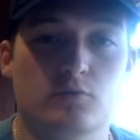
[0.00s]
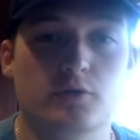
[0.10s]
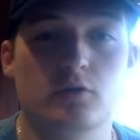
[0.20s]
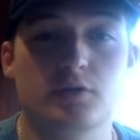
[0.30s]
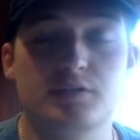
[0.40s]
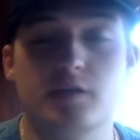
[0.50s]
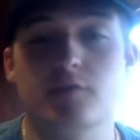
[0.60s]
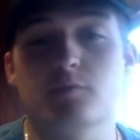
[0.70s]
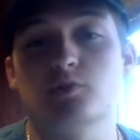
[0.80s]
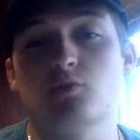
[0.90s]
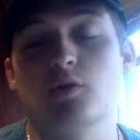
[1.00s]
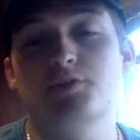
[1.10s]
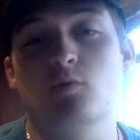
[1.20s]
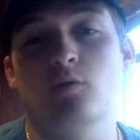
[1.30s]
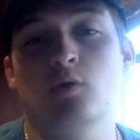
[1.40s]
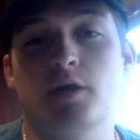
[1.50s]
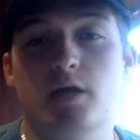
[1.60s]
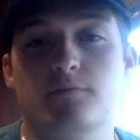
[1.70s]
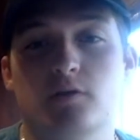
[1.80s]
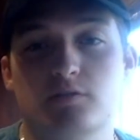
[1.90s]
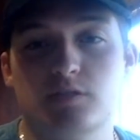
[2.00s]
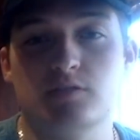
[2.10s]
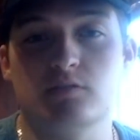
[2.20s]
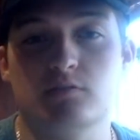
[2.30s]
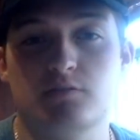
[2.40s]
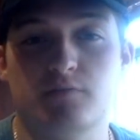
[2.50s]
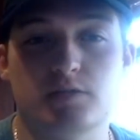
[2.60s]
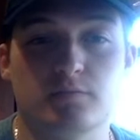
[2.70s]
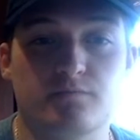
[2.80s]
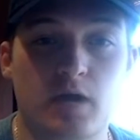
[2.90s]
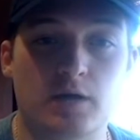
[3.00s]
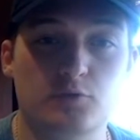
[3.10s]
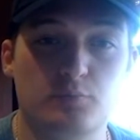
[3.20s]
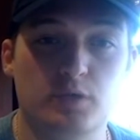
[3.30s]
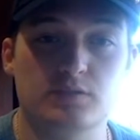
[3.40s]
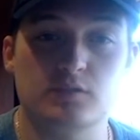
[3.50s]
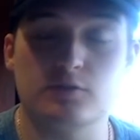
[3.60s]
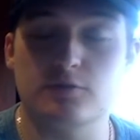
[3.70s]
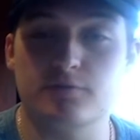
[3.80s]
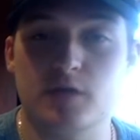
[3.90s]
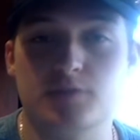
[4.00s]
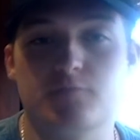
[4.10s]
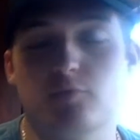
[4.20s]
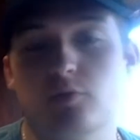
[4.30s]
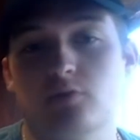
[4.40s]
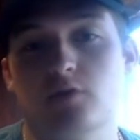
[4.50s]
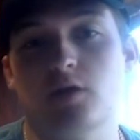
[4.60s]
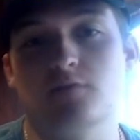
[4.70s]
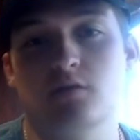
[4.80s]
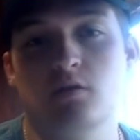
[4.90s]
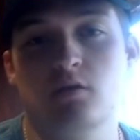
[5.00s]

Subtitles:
we're going to look at data from the 2021 NFL season to find some value picks in your fantasy football drafts.